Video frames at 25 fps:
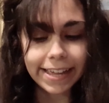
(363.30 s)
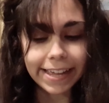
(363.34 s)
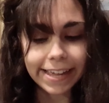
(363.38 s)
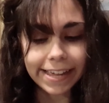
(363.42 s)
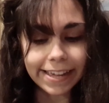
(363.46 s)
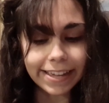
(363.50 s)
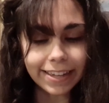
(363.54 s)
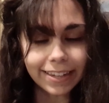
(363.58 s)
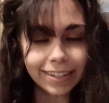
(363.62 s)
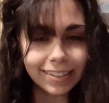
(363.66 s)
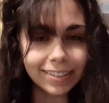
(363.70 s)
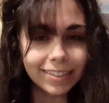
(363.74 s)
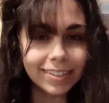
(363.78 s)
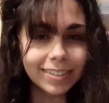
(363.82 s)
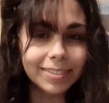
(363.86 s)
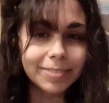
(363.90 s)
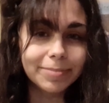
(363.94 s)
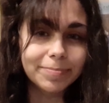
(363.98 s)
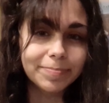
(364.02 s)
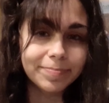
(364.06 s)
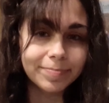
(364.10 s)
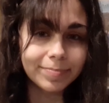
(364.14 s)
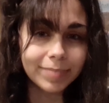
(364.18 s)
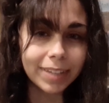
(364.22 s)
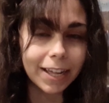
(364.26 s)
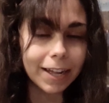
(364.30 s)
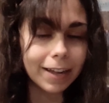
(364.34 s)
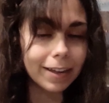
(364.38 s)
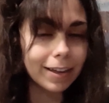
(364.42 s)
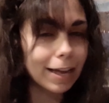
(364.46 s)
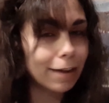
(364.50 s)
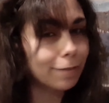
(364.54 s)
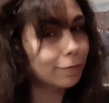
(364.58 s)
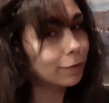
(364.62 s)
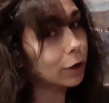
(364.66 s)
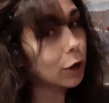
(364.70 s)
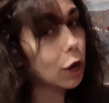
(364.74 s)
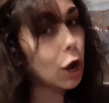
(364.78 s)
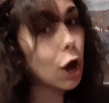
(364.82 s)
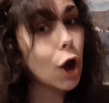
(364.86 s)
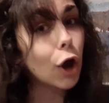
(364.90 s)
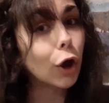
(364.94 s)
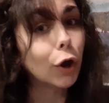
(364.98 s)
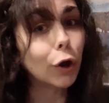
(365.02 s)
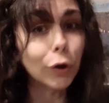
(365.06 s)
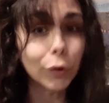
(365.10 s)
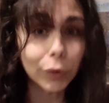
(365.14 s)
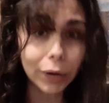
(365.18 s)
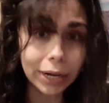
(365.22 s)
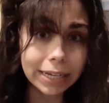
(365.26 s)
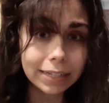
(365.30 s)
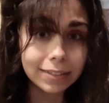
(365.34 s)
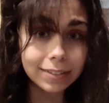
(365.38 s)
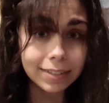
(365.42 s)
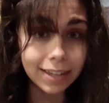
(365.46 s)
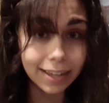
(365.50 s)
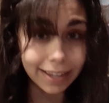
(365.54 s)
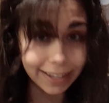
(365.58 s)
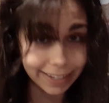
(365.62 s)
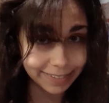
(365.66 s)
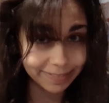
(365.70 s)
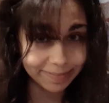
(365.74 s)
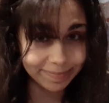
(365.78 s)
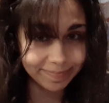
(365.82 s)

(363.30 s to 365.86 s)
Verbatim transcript: And yeah, have a great day.